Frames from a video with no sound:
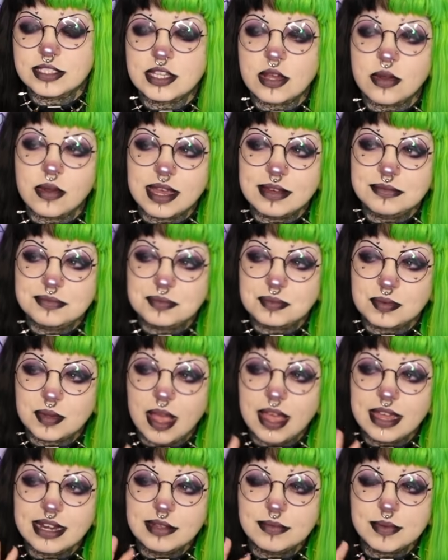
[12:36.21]
So I've
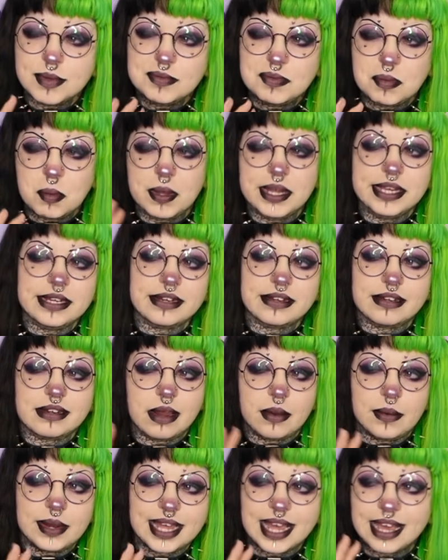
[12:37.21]
kind of avoided
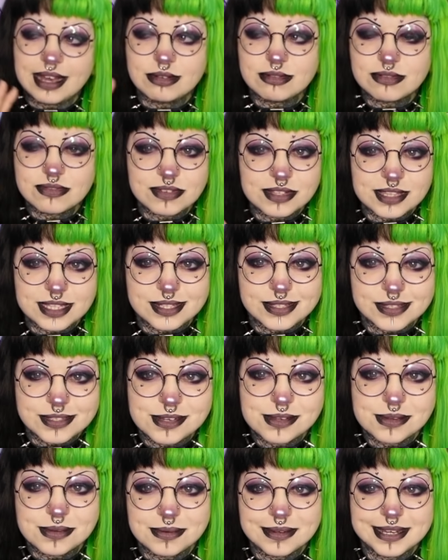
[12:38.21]
going out for this
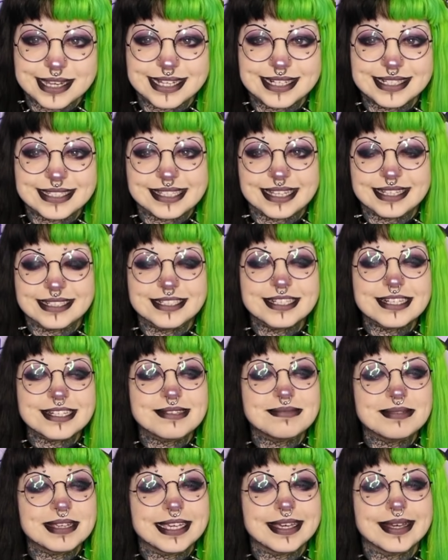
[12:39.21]
2 weeks
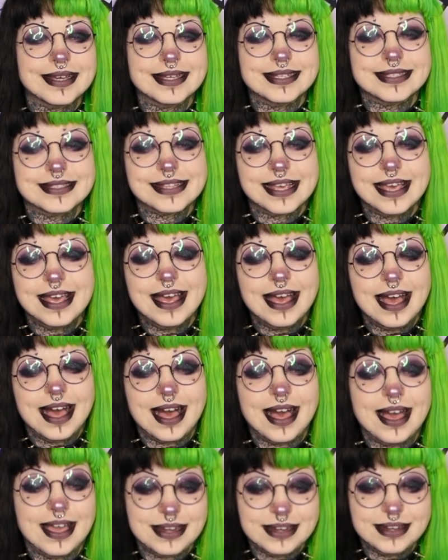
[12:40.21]
just because
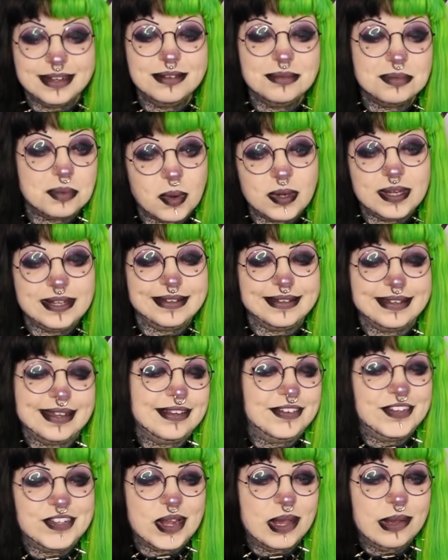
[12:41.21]
I didn't want
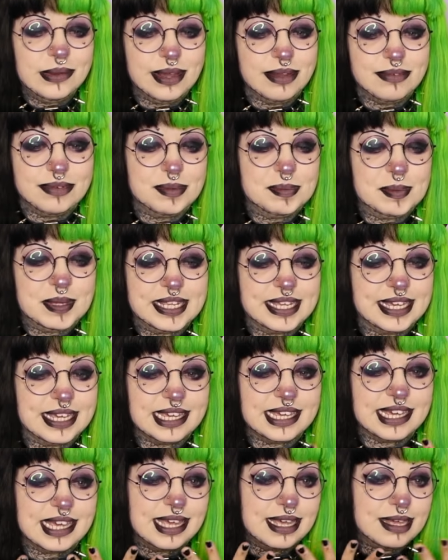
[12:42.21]
to show
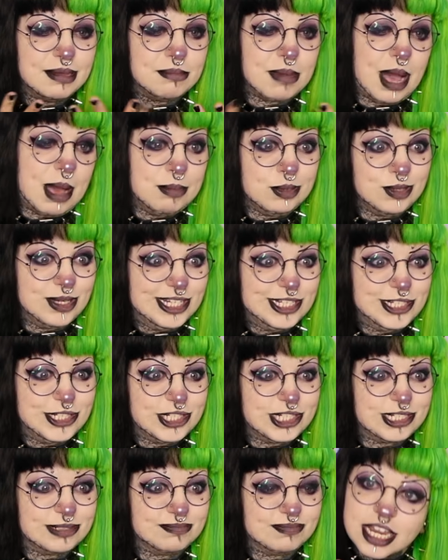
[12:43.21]
everybody my
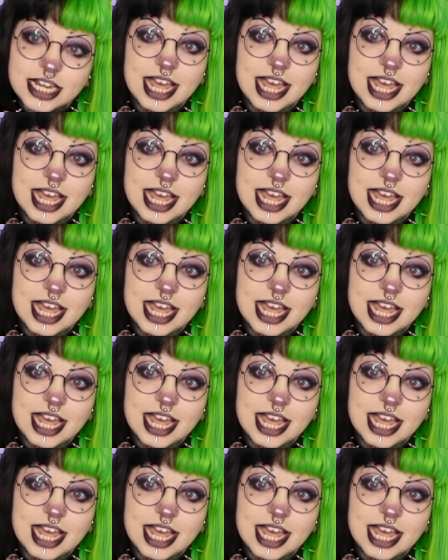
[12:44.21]
bush.